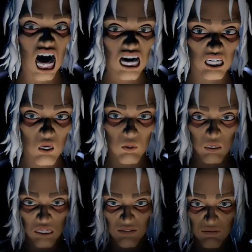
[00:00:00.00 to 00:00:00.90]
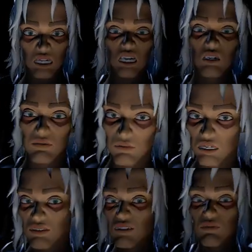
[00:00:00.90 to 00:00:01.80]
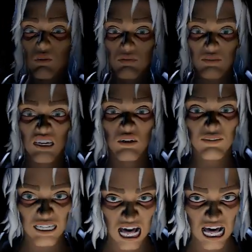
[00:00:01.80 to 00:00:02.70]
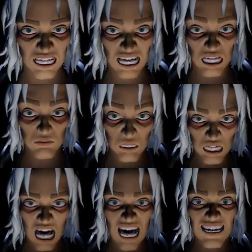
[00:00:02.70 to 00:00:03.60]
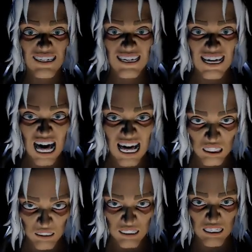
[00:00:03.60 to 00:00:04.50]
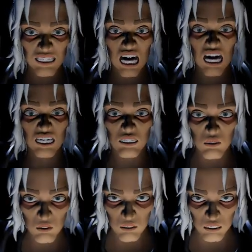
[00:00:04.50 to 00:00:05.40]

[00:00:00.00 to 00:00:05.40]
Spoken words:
And you wouldn't have known because the room's so dark, but I decided to tell you.